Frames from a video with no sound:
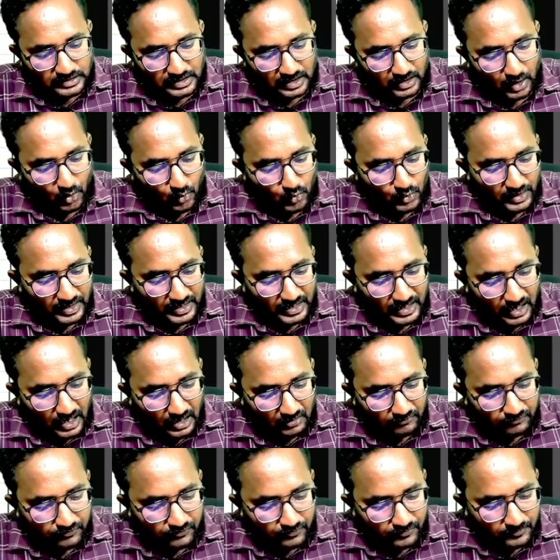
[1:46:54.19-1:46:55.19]
rounding
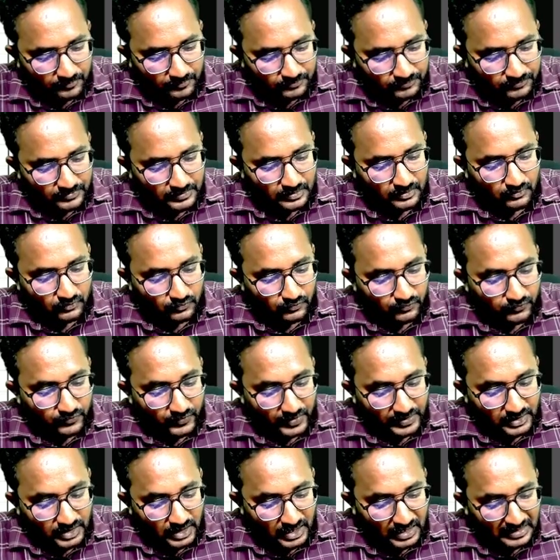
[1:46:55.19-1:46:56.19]
of
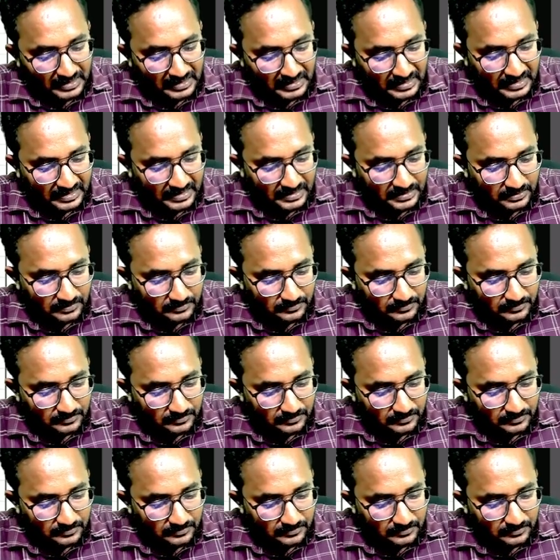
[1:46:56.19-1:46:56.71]
500?